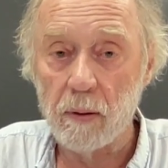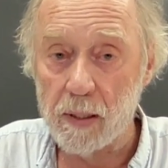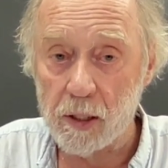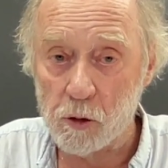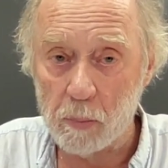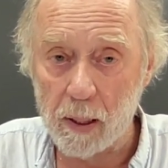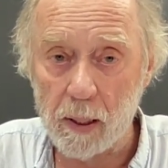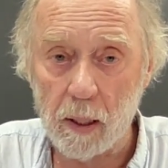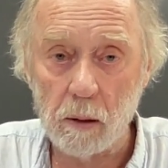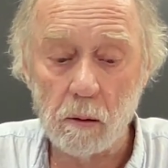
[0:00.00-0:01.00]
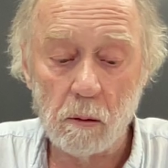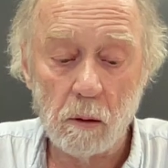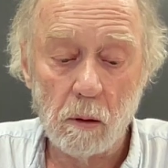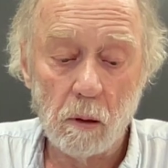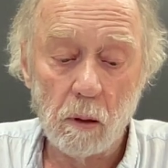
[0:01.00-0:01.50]
these being,
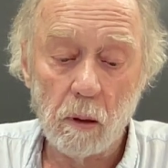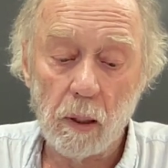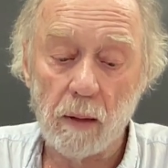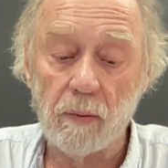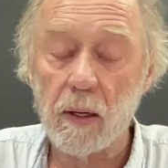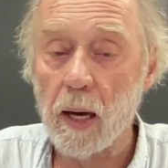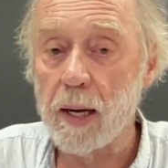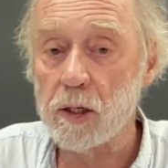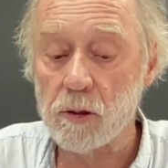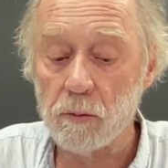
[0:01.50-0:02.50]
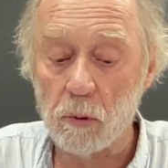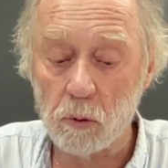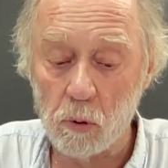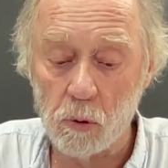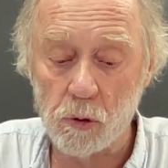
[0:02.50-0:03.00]
in the case of The
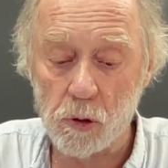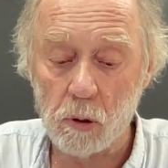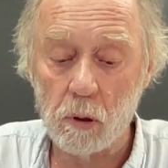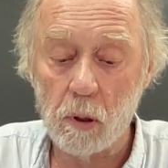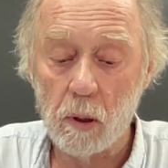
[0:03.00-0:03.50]
Loser,